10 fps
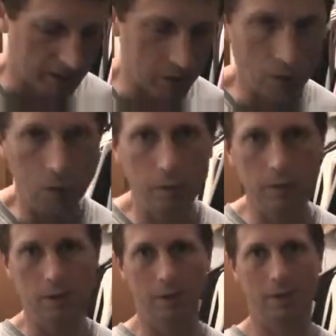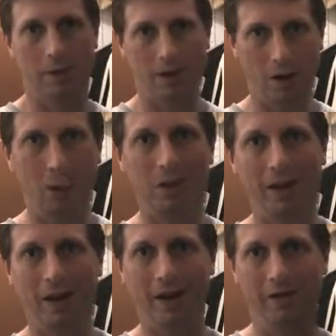So
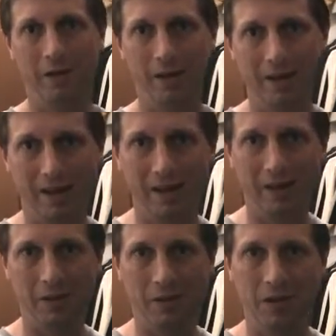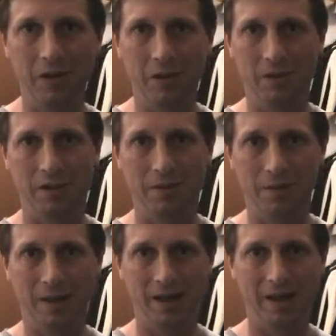hopefully I've given you
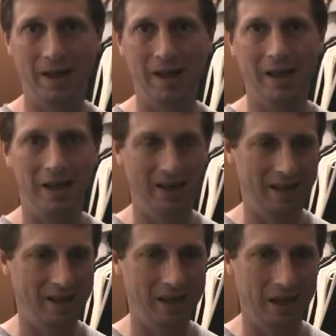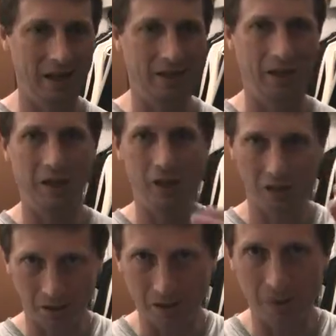some
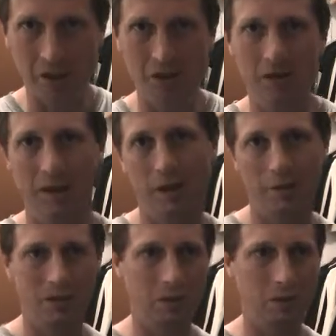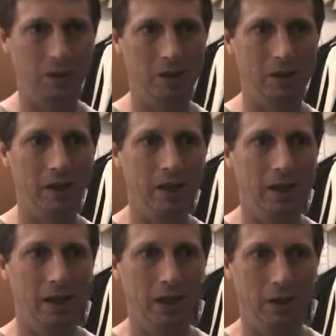additional information that helps to
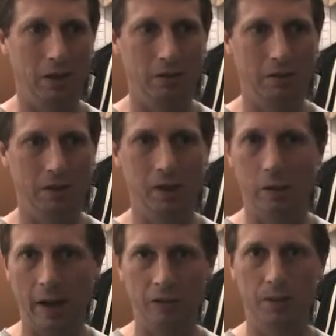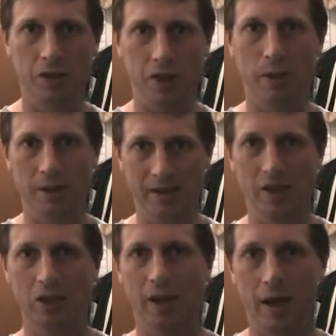detract from the
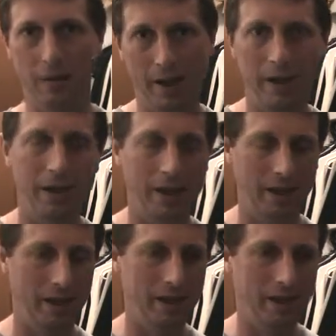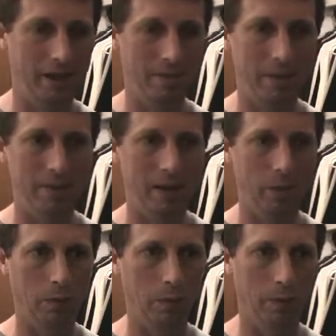generalization that I made, and maybe
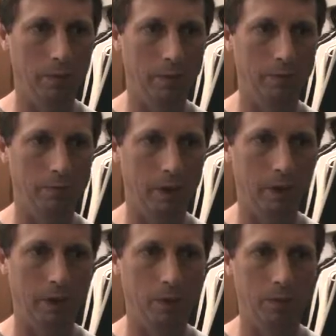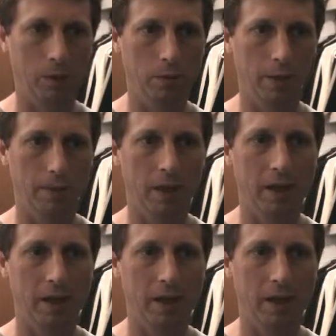that will help a little bit.